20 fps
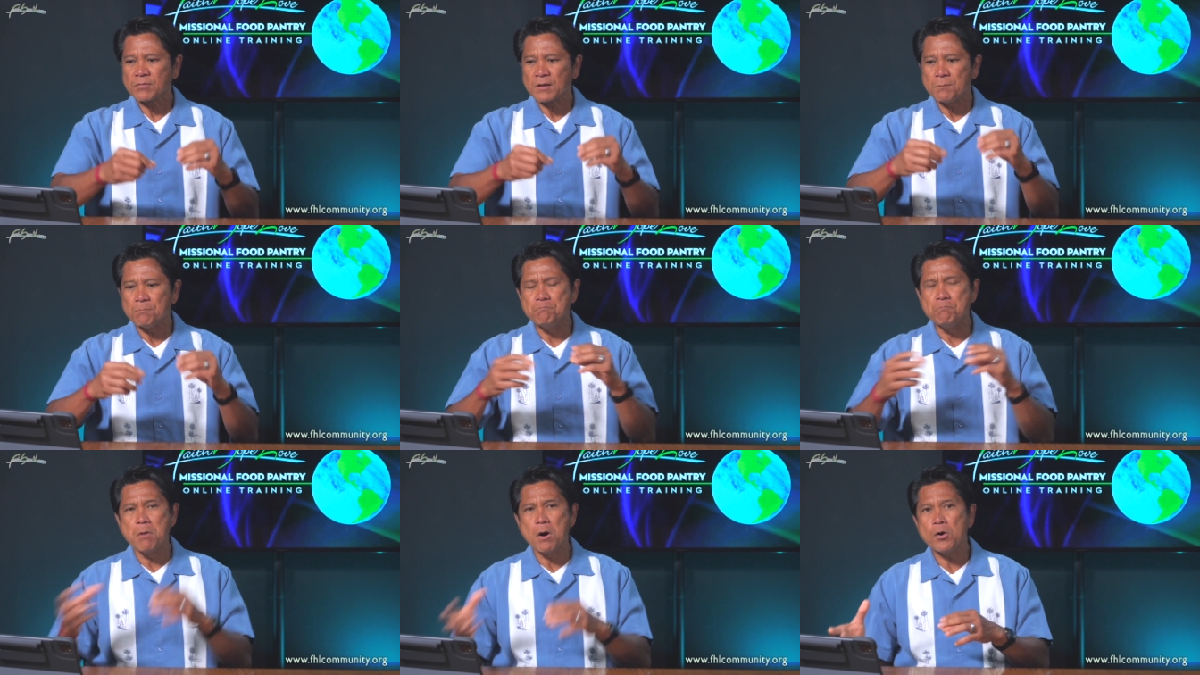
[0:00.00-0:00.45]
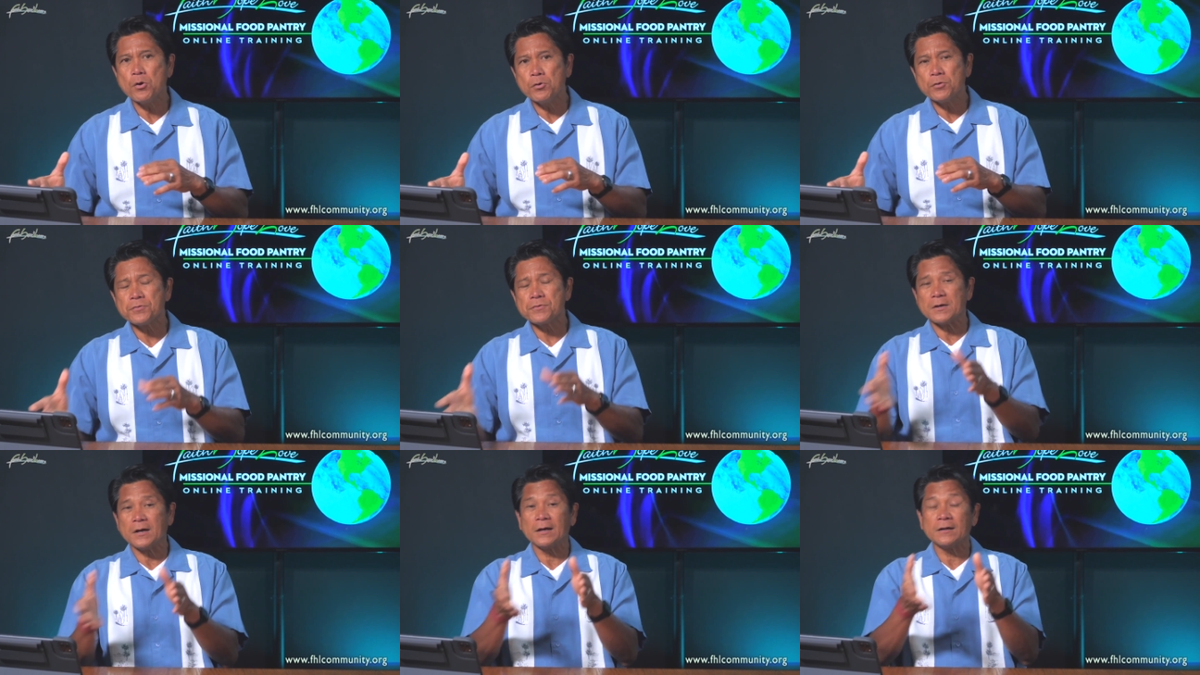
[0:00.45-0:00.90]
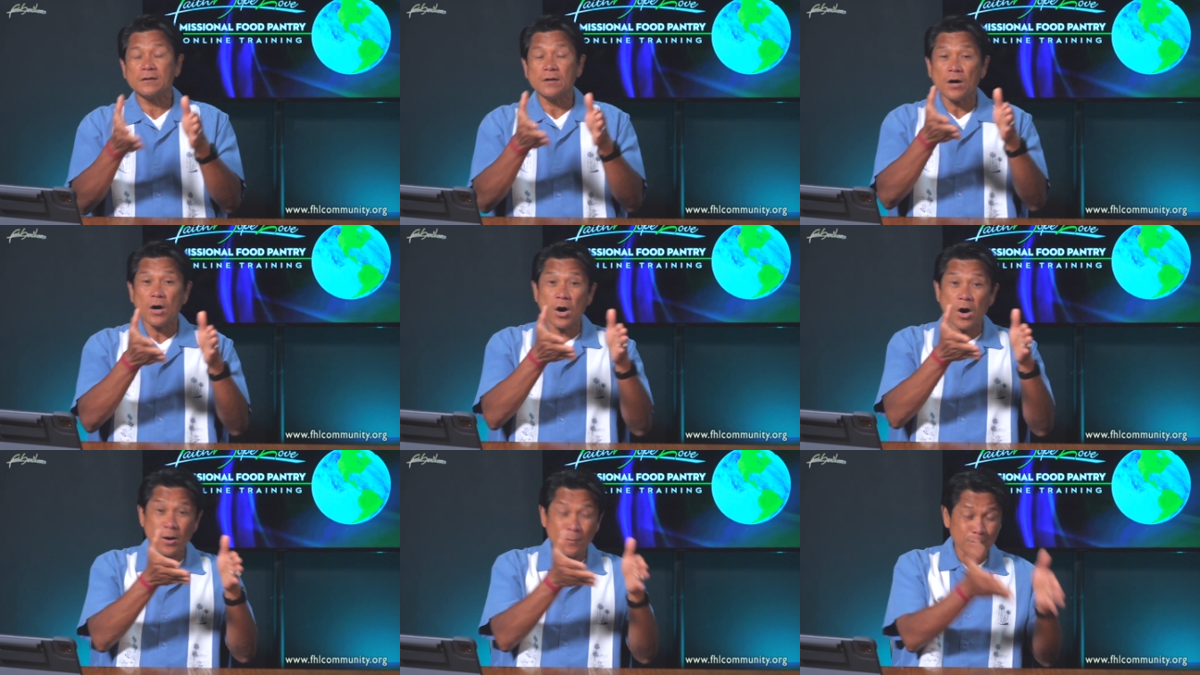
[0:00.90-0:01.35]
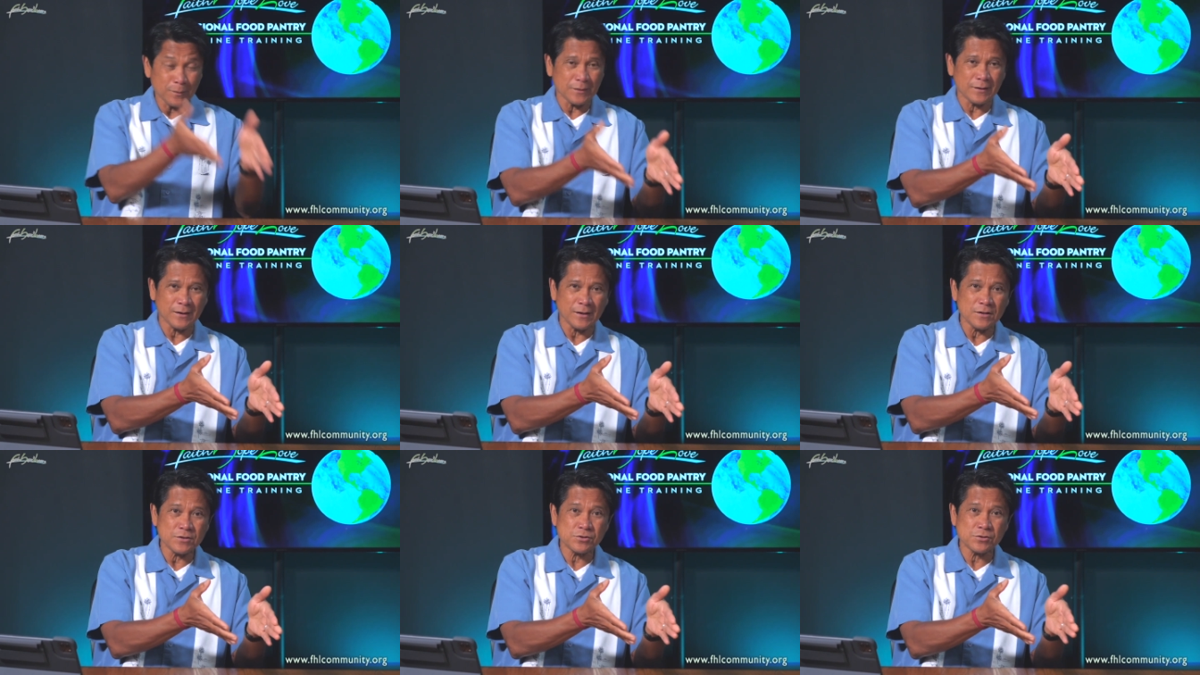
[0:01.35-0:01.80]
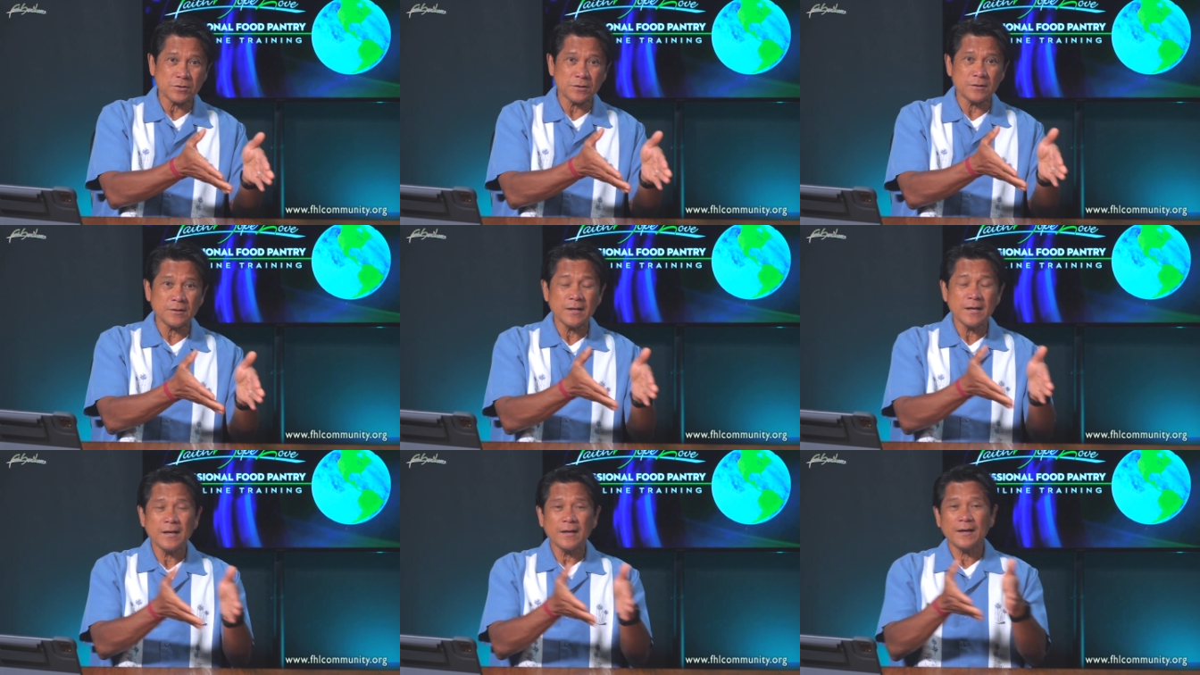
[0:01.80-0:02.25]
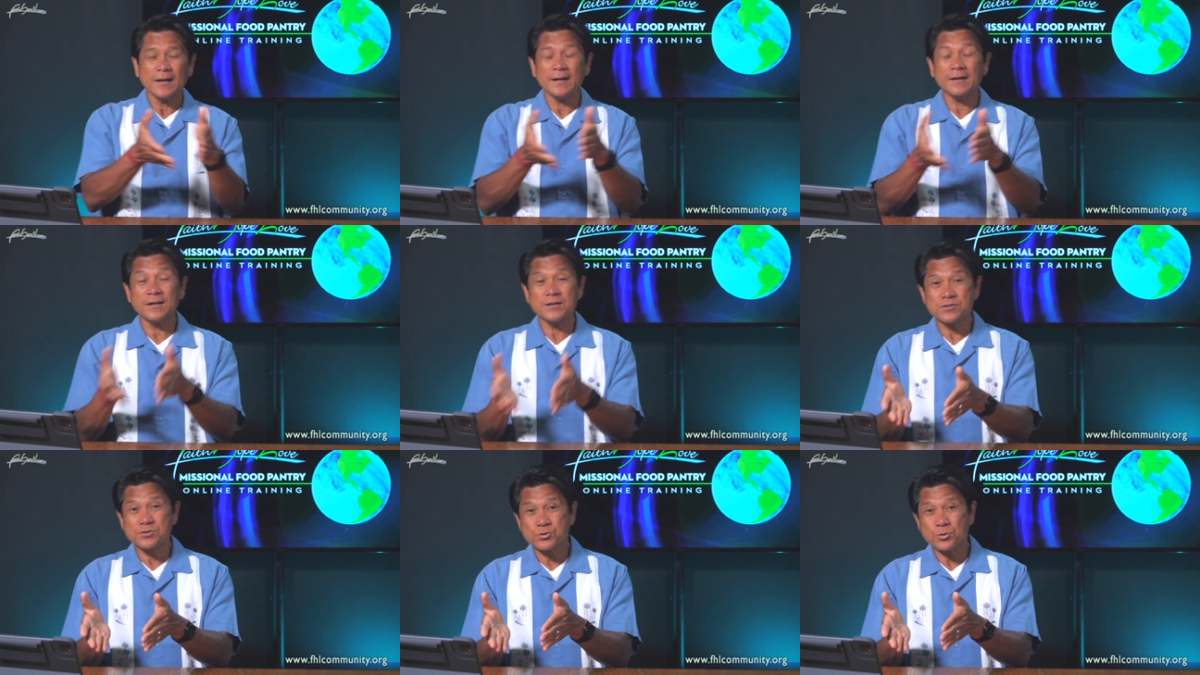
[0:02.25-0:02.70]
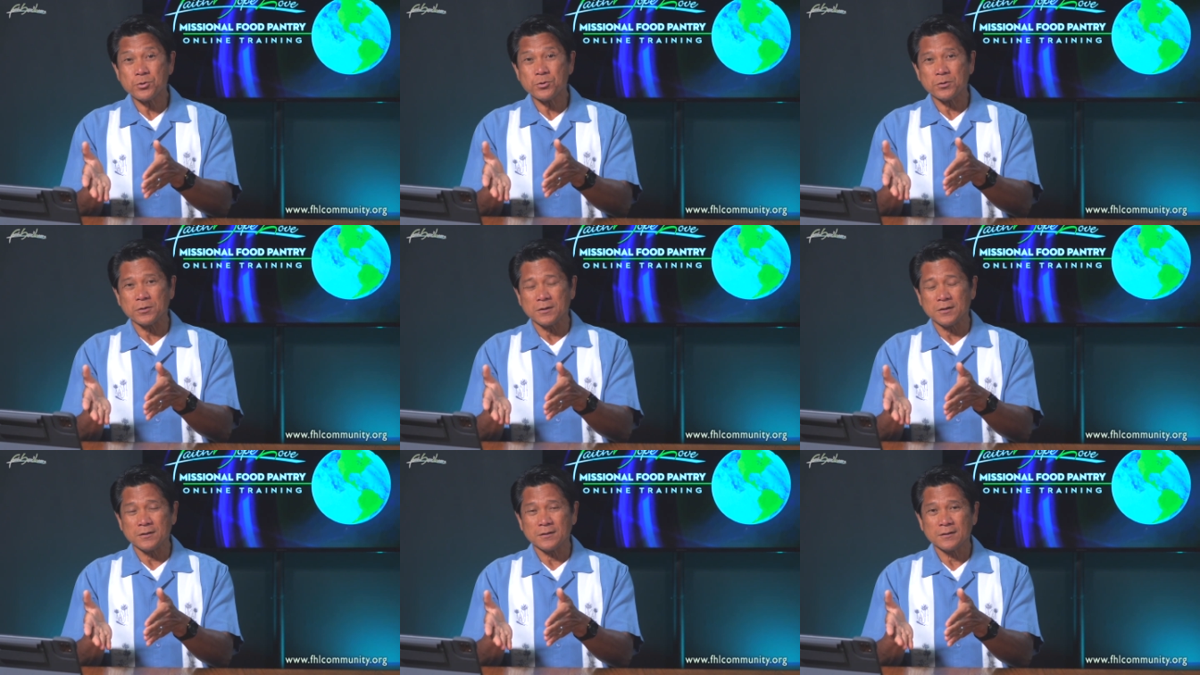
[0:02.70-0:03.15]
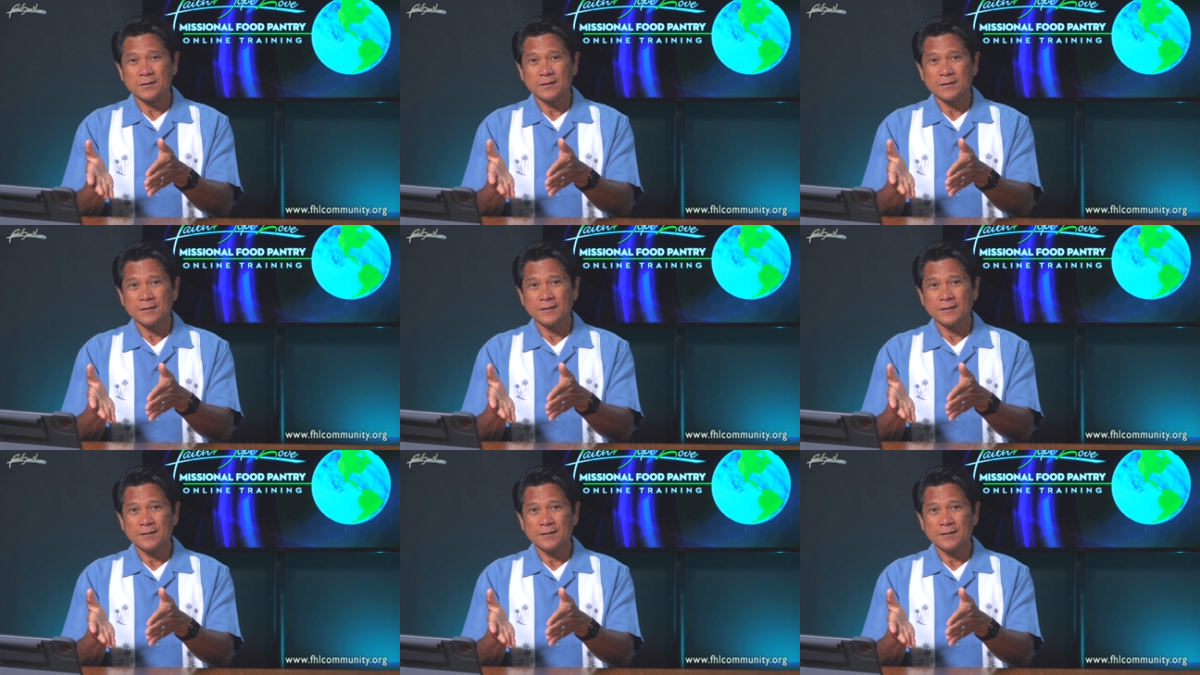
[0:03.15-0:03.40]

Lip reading: both an obligation and a joy.